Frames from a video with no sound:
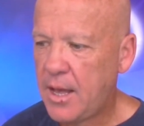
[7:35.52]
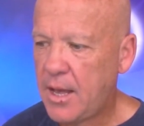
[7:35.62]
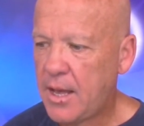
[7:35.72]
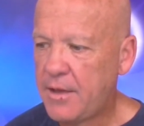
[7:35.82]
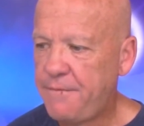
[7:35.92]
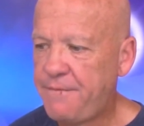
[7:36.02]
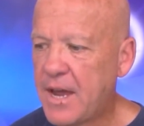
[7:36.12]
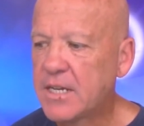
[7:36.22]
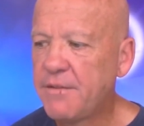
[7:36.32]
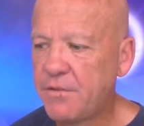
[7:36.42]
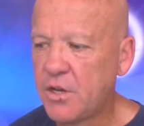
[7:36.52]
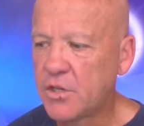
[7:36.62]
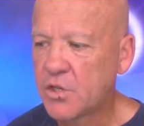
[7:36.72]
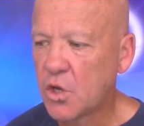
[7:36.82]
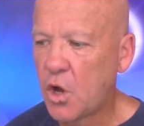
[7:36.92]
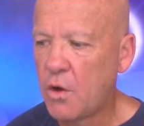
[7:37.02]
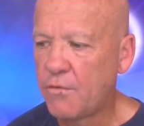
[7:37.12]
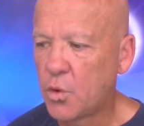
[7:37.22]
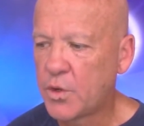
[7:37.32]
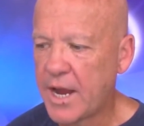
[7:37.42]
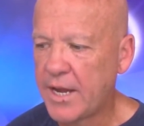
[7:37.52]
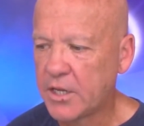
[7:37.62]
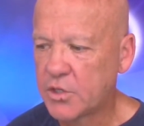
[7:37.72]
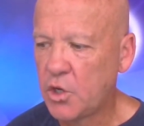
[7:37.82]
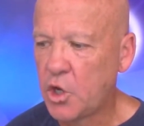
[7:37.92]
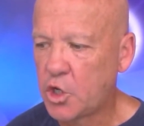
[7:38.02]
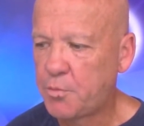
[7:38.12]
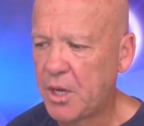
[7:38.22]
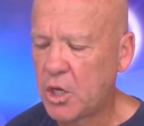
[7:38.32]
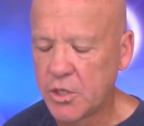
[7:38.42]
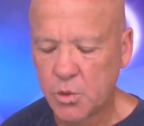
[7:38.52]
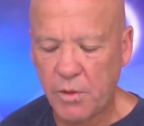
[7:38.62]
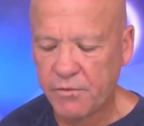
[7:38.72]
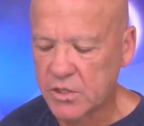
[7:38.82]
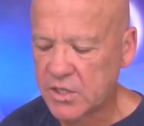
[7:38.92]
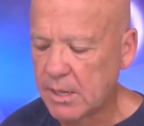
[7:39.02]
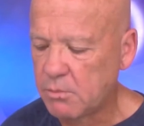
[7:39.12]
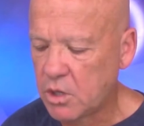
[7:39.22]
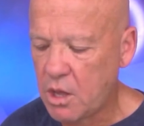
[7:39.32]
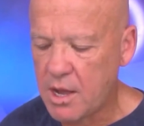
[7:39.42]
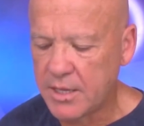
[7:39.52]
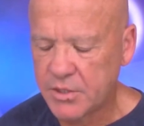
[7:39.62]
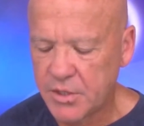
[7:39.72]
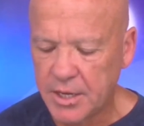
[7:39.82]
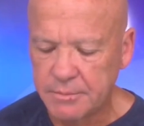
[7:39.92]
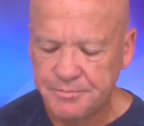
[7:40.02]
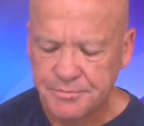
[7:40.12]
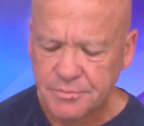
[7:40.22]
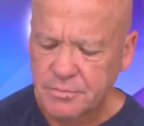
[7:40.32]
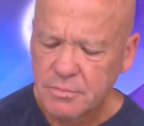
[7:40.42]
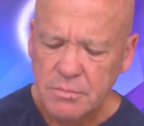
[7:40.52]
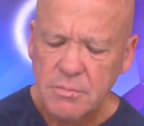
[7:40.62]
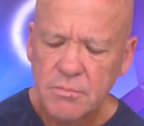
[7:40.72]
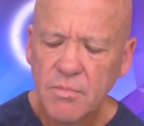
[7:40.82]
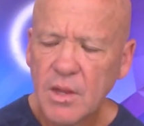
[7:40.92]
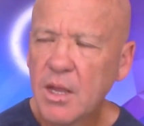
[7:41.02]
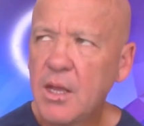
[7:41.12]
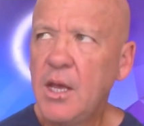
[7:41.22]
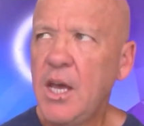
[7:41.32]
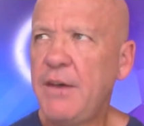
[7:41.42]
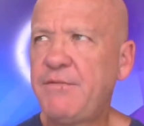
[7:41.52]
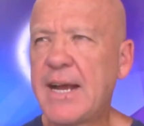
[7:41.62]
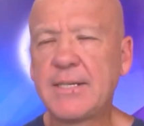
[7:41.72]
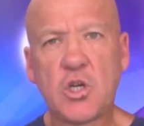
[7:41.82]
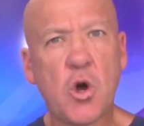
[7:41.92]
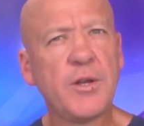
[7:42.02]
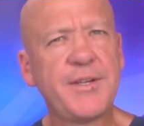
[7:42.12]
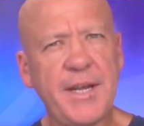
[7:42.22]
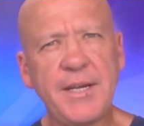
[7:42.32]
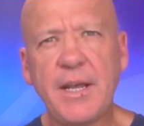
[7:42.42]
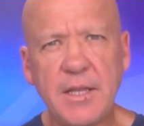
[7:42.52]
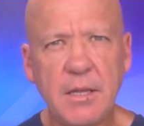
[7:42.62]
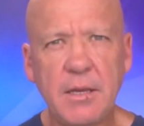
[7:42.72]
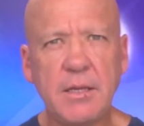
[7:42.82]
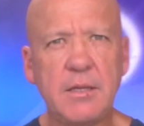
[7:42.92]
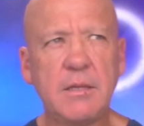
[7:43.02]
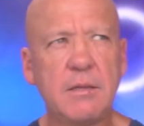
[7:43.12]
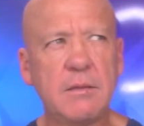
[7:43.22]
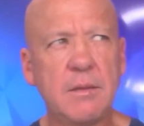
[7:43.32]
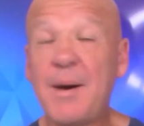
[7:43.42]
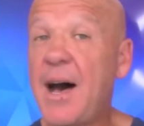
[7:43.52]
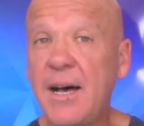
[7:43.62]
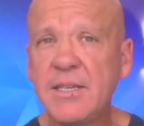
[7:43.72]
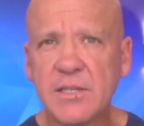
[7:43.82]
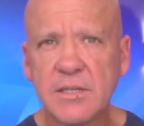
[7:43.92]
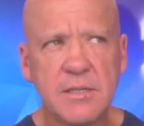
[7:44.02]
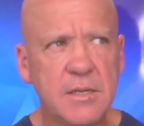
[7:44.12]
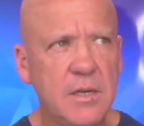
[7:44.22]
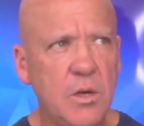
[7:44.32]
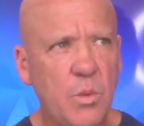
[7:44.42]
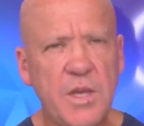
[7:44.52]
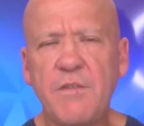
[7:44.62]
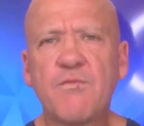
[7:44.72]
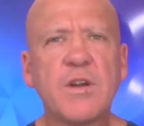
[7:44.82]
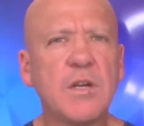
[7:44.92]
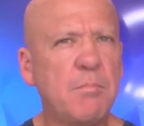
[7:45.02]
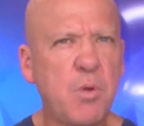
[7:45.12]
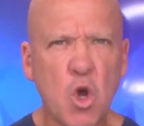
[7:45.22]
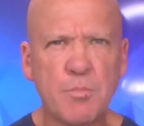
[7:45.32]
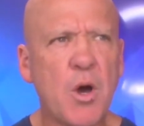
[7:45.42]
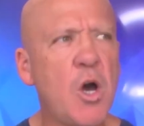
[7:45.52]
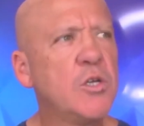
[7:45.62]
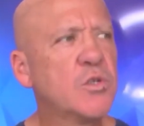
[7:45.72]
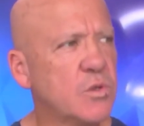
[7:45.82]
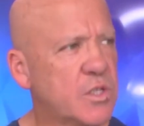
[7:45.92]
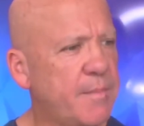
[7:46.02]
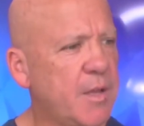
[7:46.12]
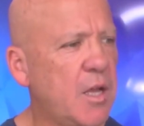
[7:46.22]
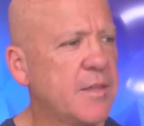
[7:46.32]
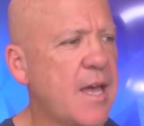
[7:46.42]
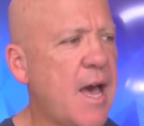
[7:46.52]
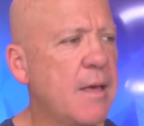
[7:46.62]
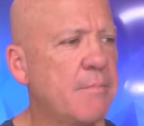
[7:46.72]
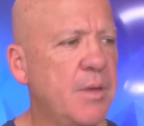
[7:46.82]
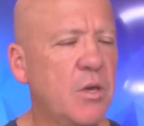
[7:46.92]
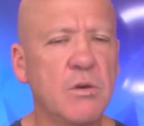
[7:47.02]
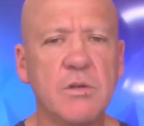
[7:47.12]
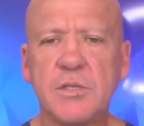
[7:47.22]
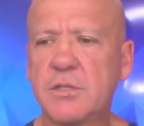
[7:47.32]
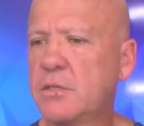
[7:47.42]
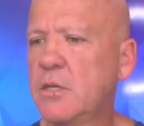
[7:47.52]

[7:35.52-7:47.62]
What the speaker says: effectiveness of organic search, because we've got some clients that have done content in the past where they've written a blog post or something like that because